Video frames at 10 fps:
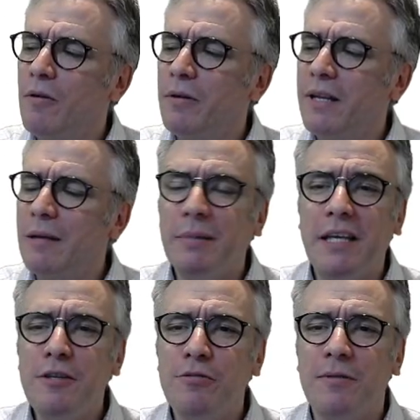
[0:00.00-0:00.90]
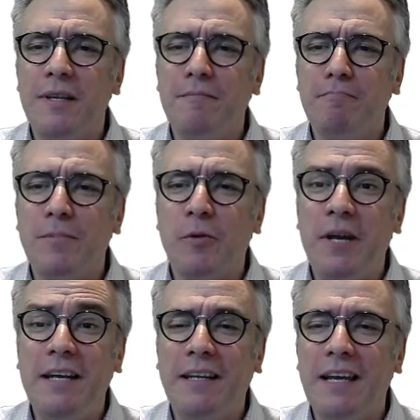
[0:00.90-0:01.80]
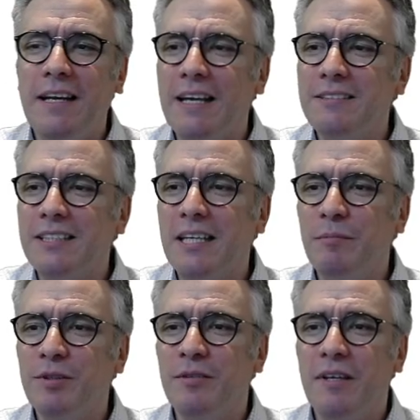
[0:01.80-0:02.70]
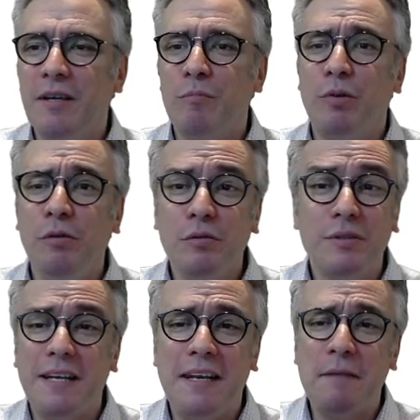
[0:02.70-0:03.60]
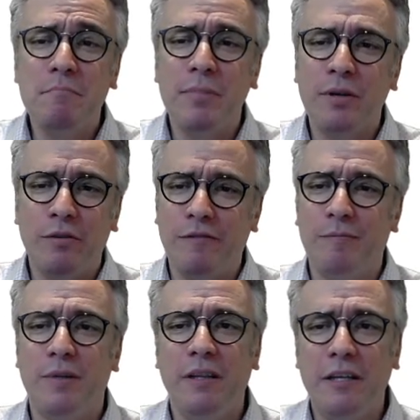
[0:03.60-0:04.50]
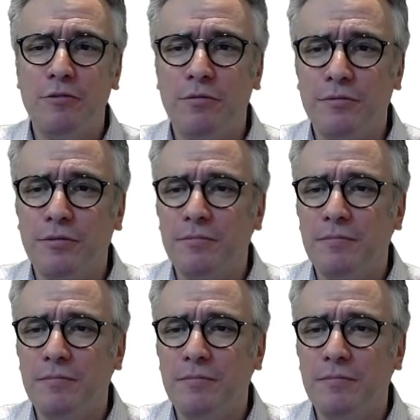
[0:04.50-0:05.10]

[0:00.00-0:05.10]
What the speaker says: on adaptation and on NK landscapes produced a number of predictions.